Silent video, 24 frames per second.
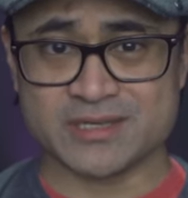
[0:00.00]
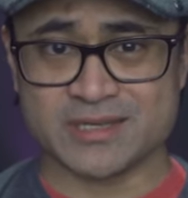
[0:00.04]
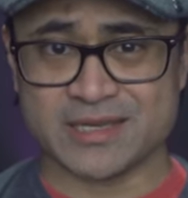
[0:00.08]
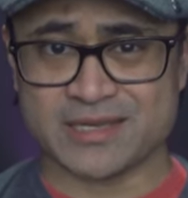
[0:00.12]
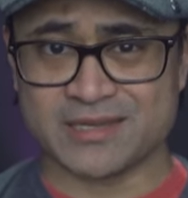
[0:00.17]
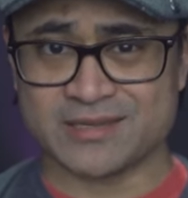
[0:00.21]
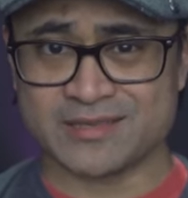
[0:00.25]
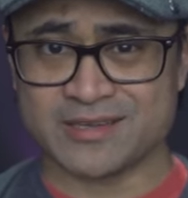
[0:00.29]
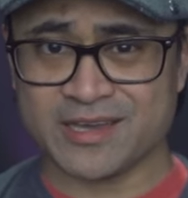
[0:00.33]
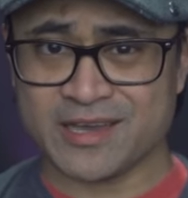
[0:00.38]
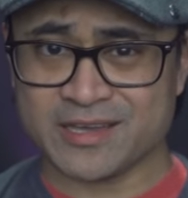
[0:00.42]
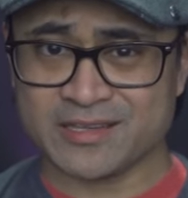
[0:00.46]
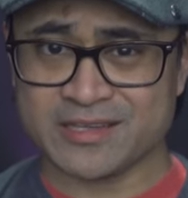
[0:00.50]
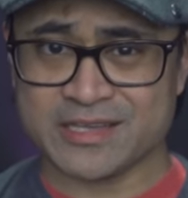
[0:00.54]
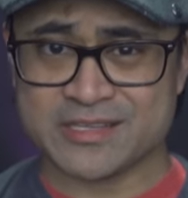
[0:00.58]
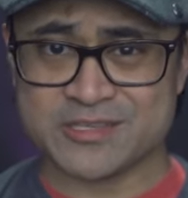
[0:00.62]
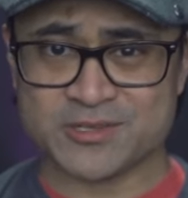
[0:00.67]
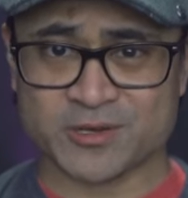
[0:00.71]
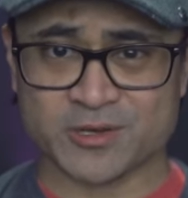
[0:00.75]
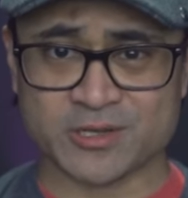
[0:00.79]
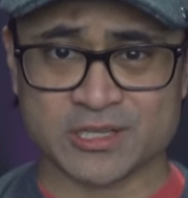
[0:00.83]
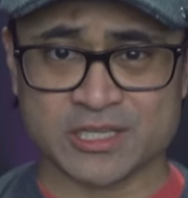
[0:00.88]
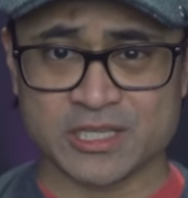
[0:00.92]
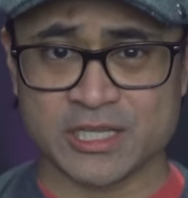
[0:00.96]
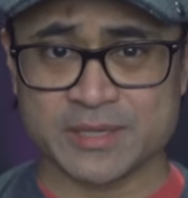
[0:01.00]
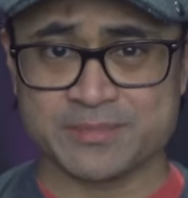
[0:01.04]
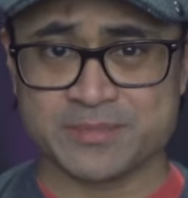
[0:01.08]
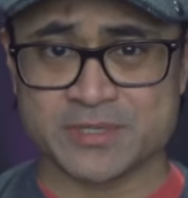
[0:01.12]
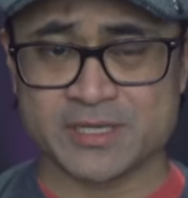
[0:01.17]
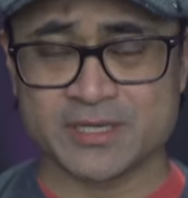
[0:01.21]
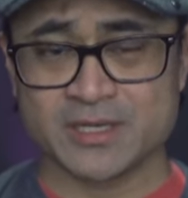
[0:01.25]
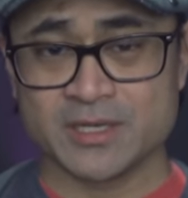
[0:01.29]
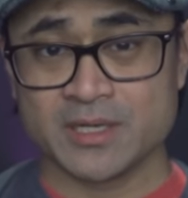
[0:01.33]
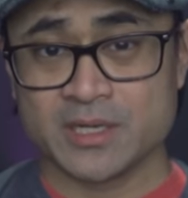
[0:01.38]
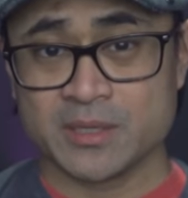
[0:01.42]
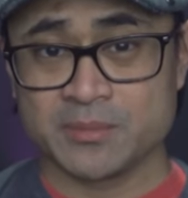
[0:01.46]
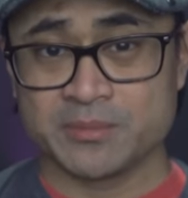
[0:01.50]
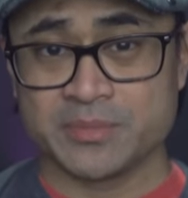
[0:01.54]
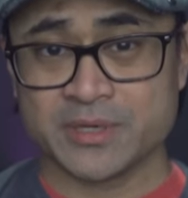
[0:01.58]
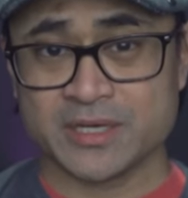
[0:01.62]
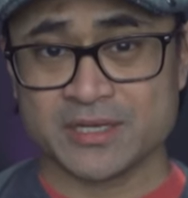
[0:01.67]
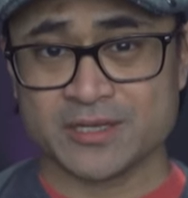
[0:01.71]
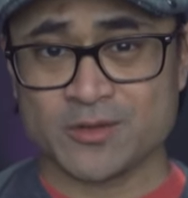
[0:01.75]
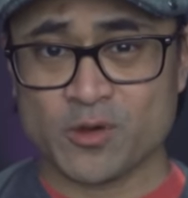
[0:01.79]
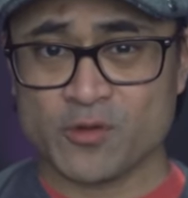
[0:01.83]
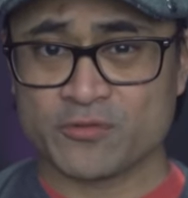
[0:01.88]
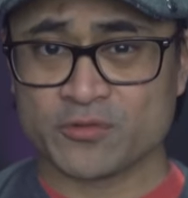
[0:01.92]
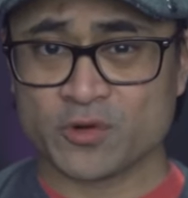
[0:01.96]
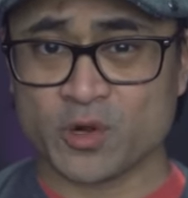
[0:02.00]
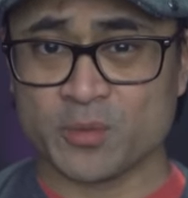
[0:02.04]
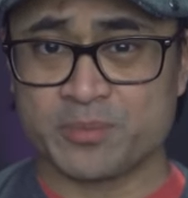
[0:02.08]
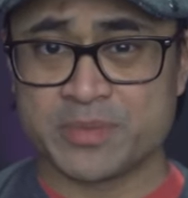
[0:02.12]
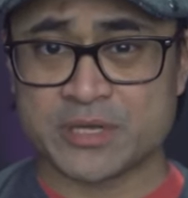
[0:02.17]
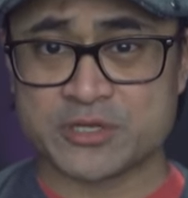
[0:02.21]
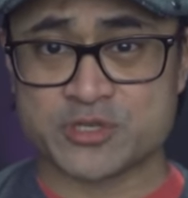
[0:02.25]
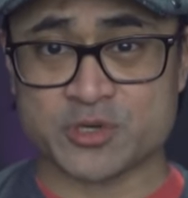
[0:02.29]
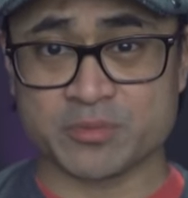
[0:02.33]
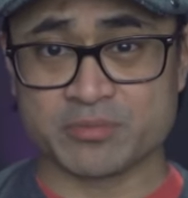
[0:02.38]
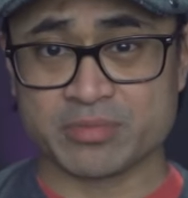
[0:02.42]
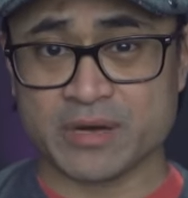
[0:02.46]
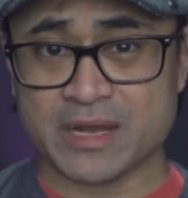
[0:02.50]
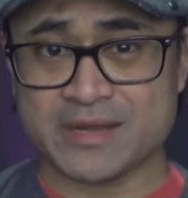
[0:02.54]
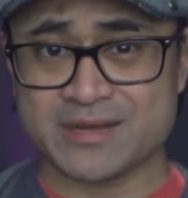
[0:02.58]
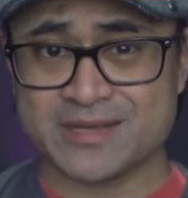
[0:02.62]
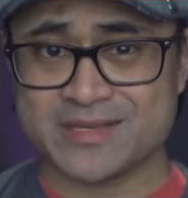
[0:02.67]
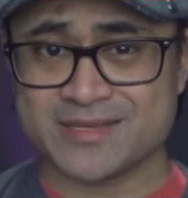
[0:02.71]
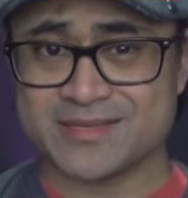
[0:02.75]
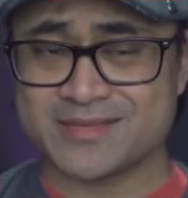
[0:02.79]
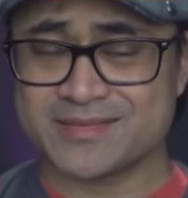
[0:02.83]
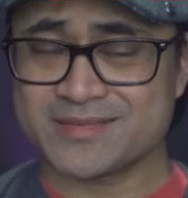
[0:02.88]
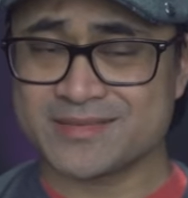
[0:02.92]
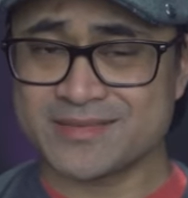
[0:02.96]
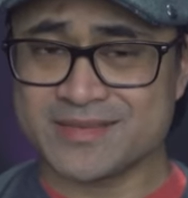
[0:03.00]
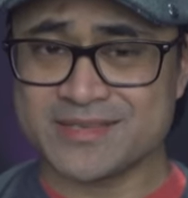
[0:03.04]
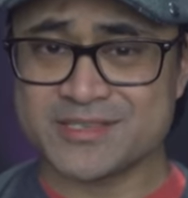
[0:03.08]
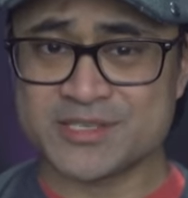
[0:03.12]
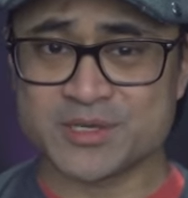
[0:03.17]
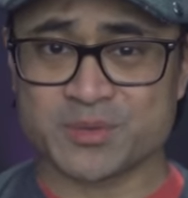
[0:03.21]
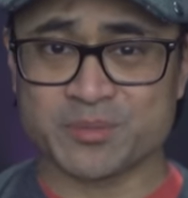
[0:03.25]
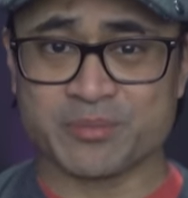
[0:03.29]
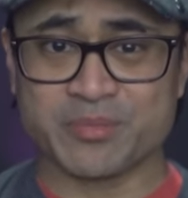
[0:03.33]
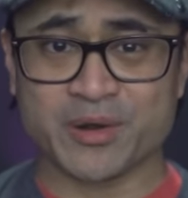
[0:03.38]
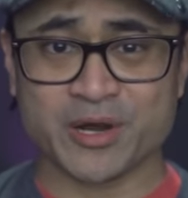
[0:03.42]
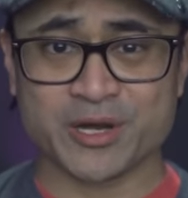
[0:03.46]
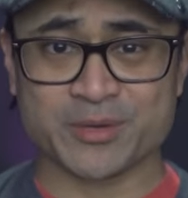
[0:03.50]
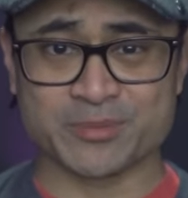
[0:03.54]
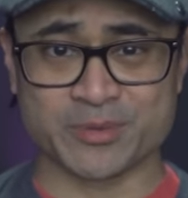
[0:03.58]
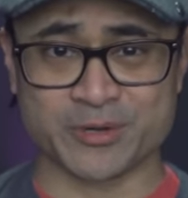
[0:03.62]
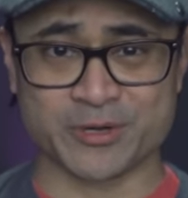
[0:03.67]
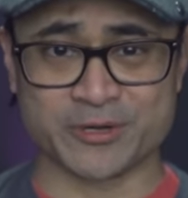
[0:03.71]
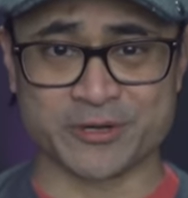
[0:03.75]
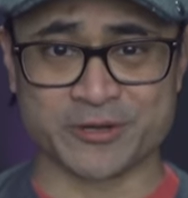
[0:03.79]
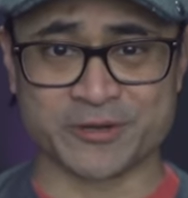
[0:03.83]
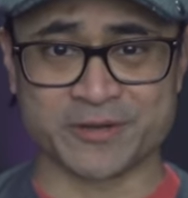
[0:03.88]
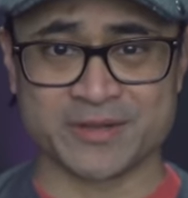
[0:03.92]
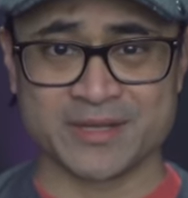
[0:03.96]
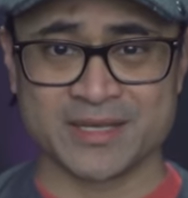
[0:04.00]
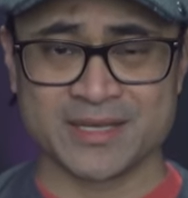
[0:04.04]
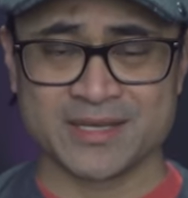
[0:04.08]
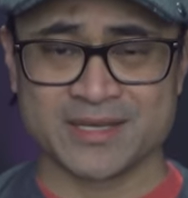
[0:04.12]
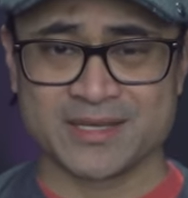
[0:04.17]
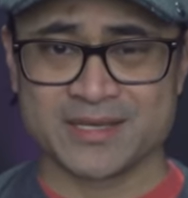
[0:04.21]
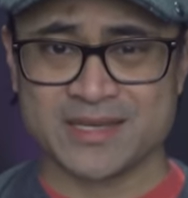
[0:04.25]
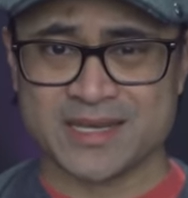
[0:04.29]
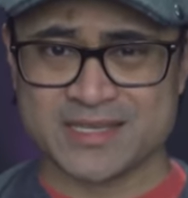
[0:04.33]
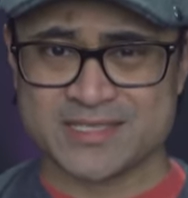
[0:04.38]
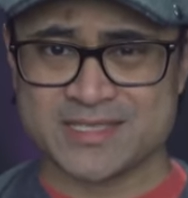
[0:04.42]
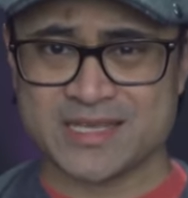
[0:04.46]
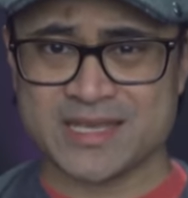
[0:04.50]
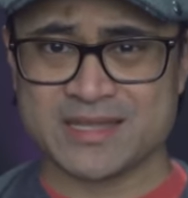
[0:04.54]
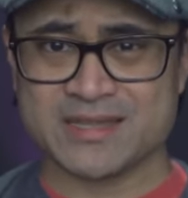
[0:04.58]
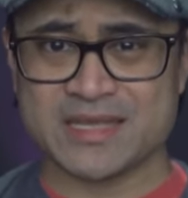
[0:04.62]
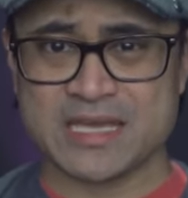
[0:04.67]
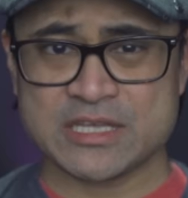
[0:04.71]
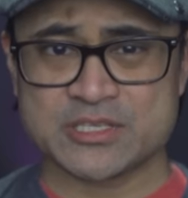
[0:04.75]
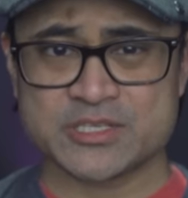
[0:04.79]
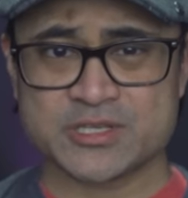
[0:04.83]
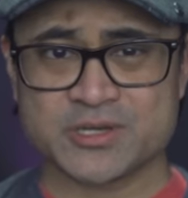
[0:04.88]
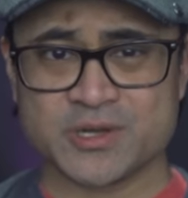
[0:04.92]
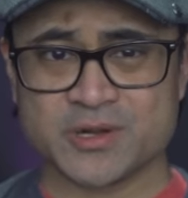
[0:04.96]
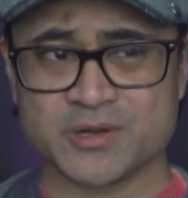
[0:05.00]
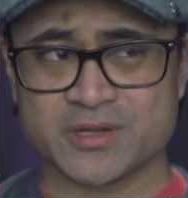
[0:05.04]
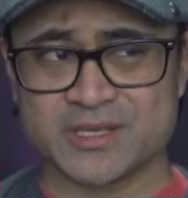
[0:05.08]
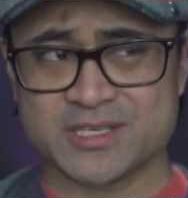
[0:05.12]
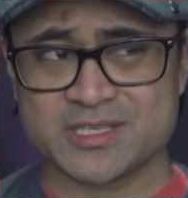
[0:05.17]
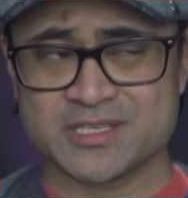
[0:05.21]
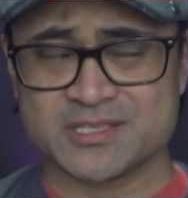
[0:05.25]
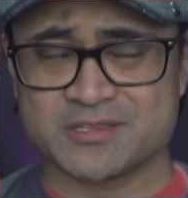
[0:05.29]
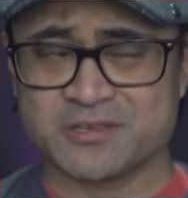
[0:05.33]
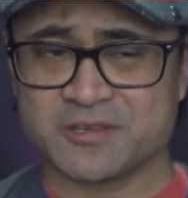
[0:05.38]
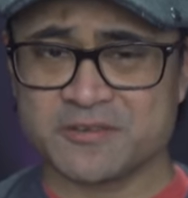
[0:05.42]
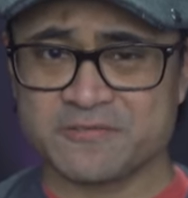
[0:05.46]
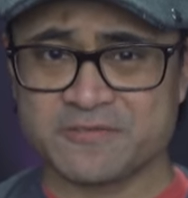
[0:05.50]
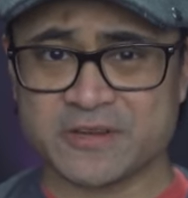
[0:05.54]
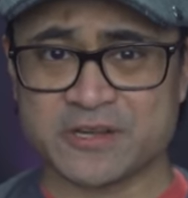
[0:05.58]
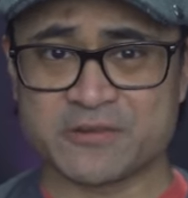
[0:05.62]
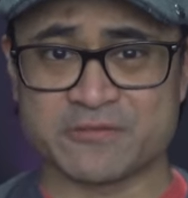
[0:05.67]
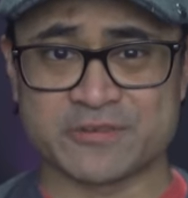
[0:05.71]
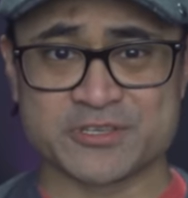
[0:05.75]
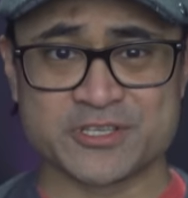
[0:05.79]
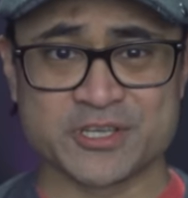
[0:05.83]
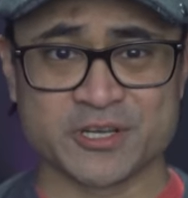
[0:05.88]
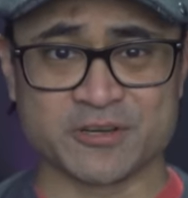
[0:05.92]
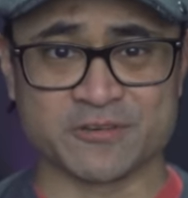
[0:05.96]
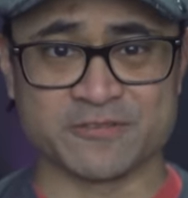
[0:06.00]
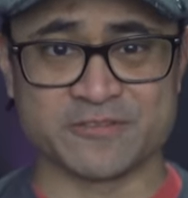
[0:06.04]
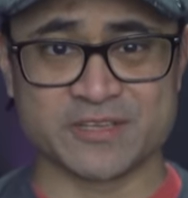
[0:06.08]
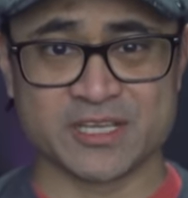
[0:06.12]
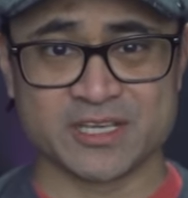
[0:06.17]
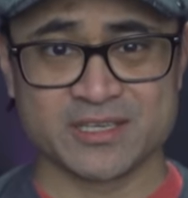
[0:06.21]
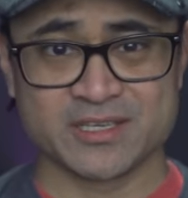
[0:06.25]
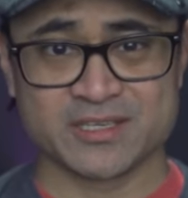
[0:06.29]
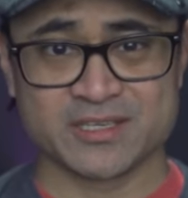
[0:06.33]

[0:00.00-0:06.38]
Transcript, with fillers: and highlights aren't clipped, but overall picture brightness isn't a barn burner. I'd say the HDR is very reserved